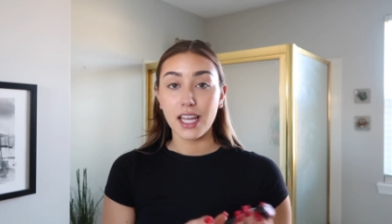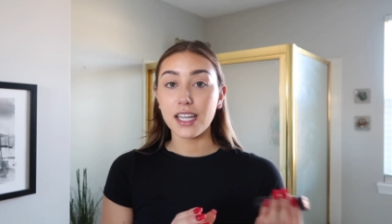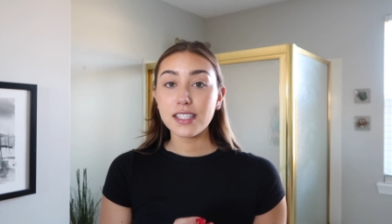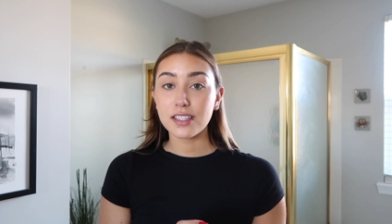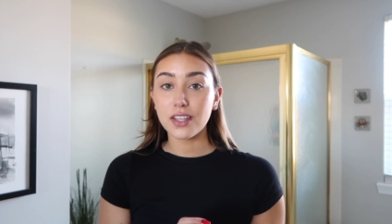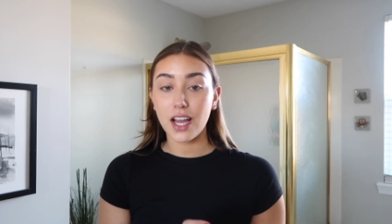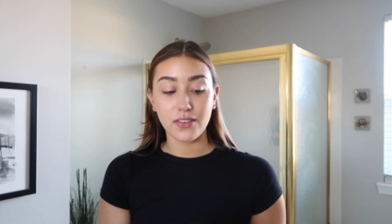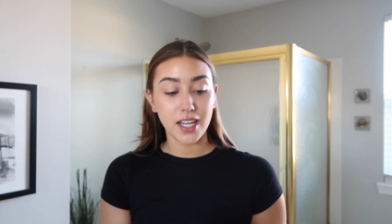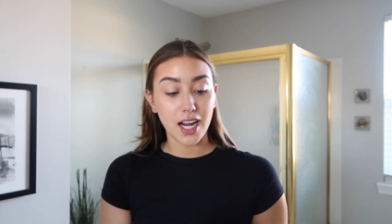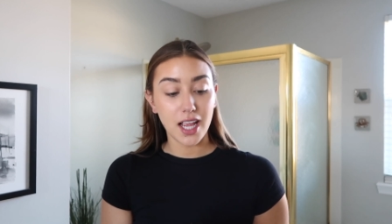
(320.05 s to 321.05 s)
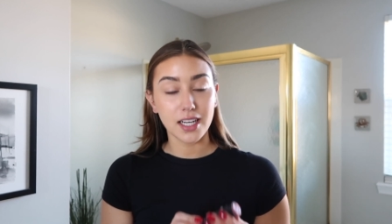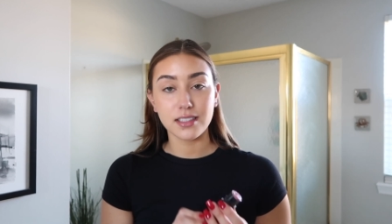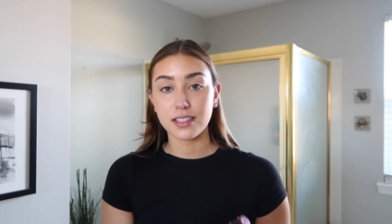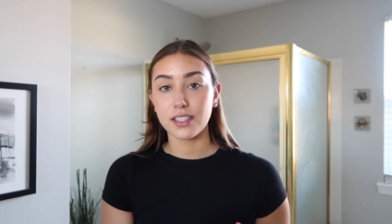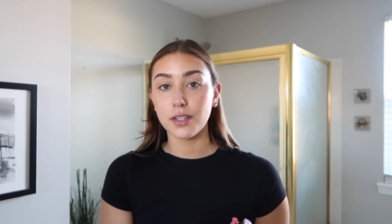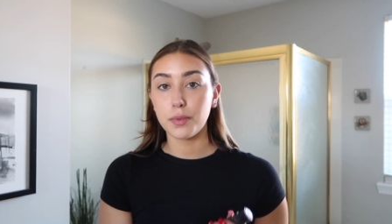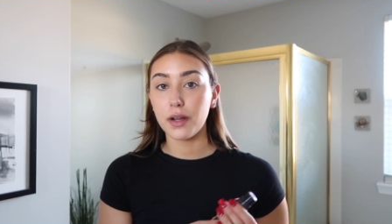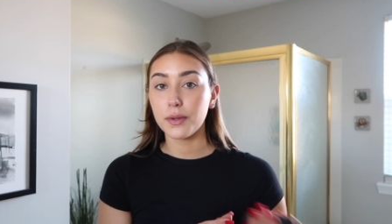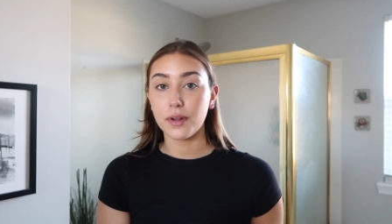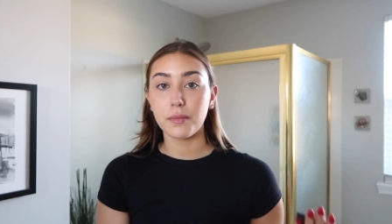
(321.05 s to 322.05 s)
And I still have it, and it's still
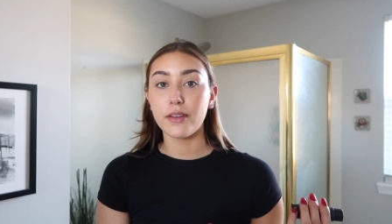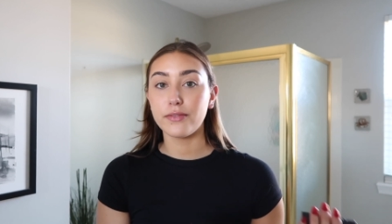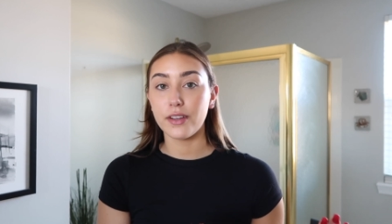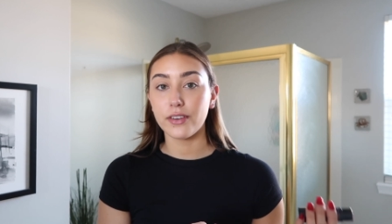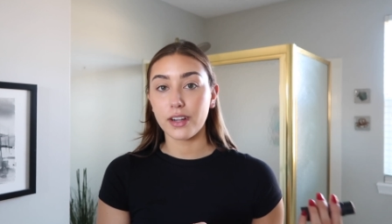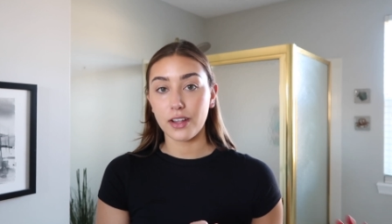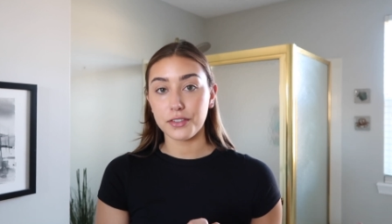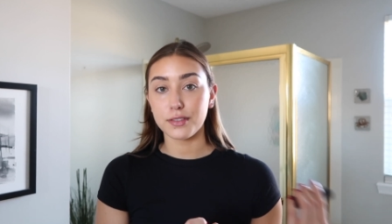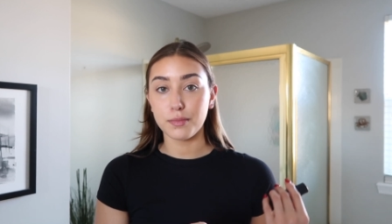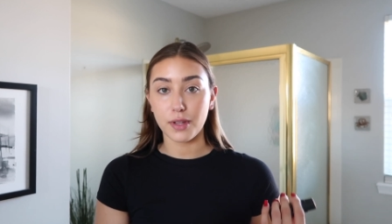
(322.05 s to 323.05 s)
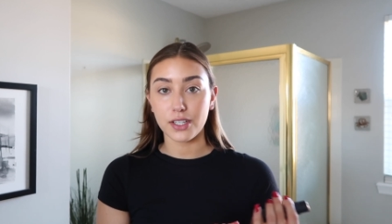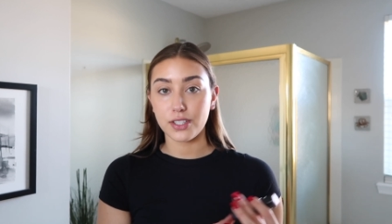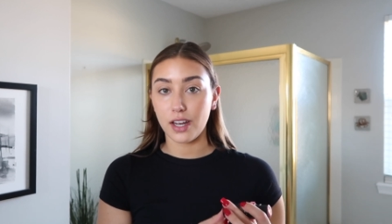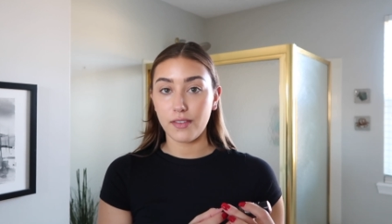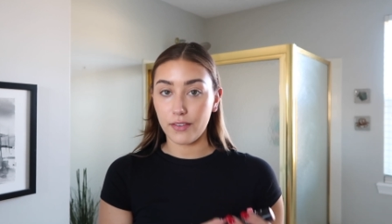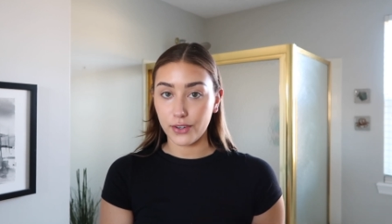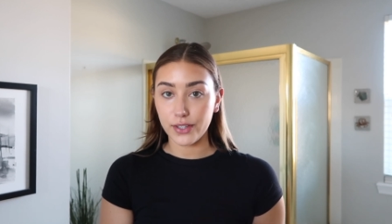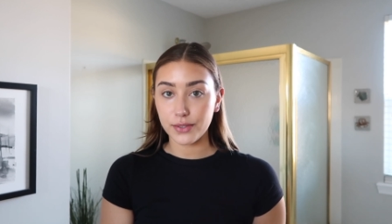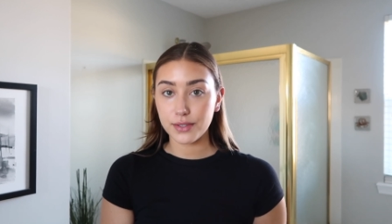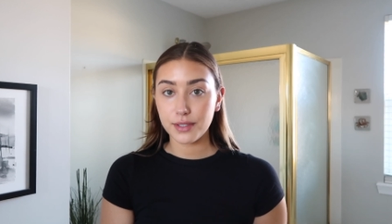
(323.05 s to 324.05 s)
probably one of my favorite colors of blush that I've ever
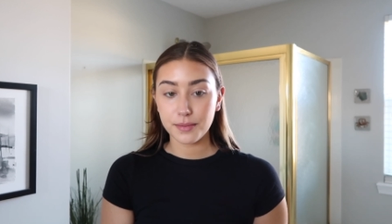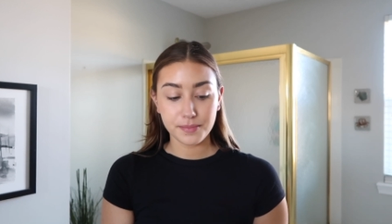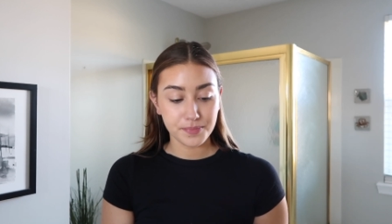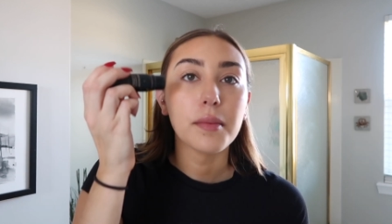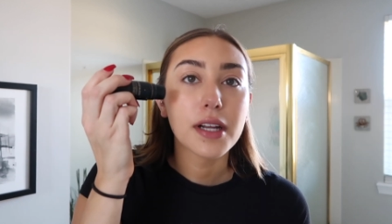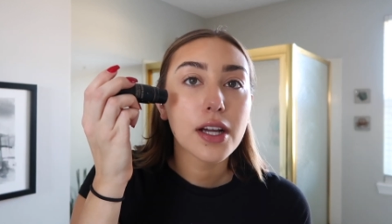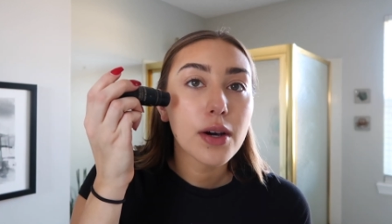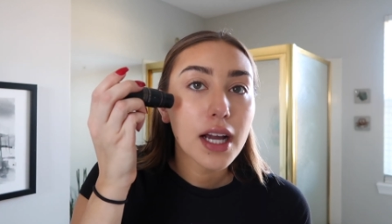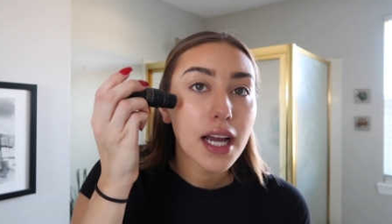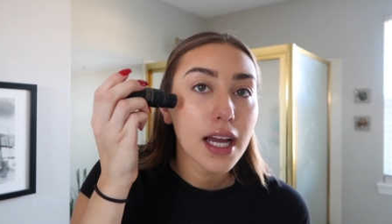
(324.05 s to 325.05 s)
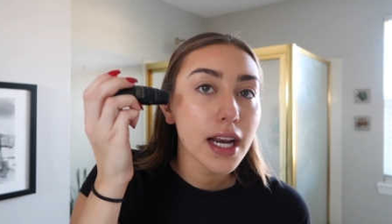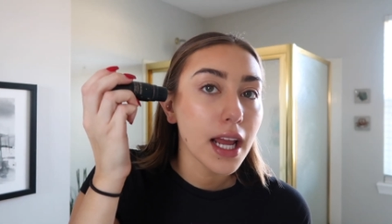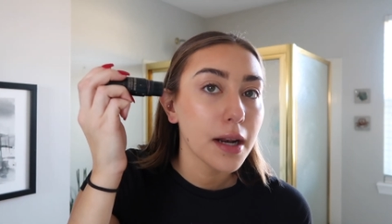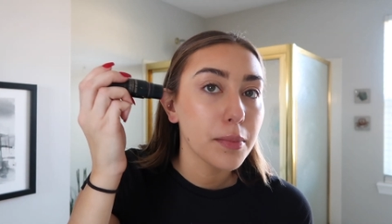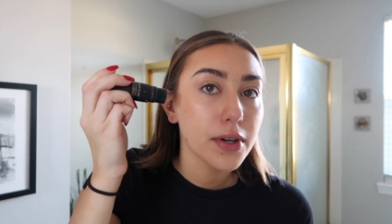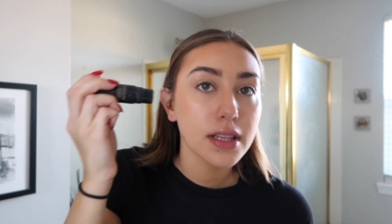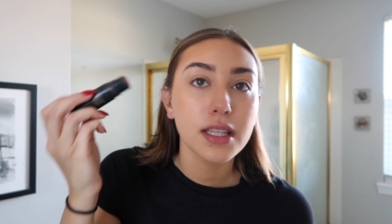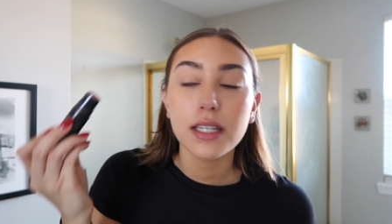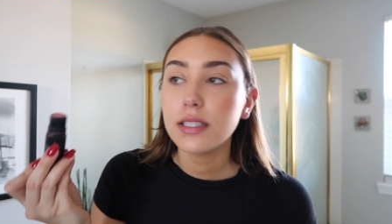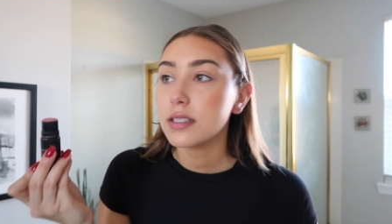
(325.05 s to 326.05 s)
used. I'm gonna go ahead and put
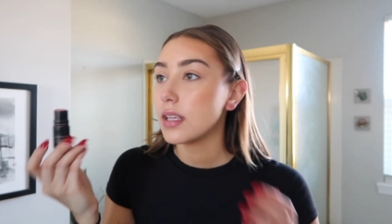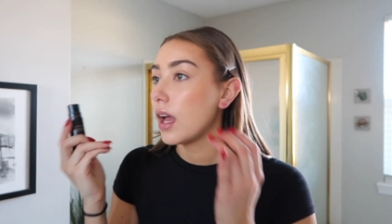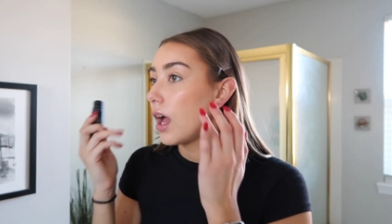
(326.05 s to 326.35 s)
this